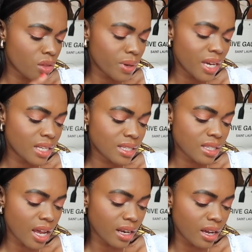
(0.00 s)
three heat
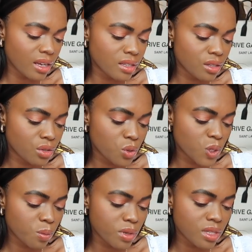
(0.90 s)
settings two
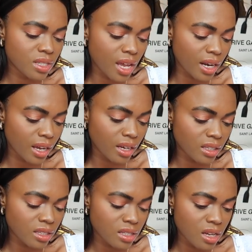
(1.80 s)
speed
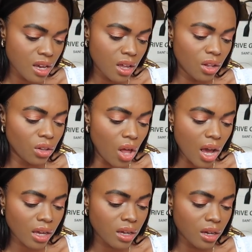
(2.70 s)
settings
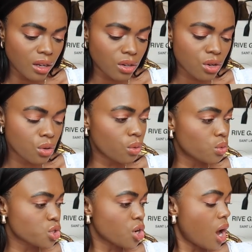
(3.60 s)
lock in
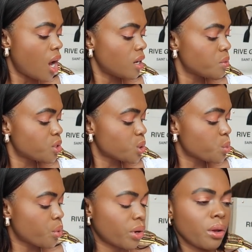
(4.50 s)
cool shot which is
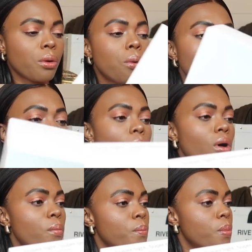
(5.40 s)
pretty
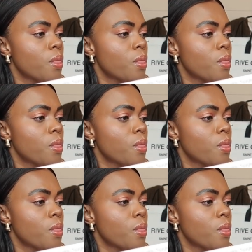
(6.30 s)
cool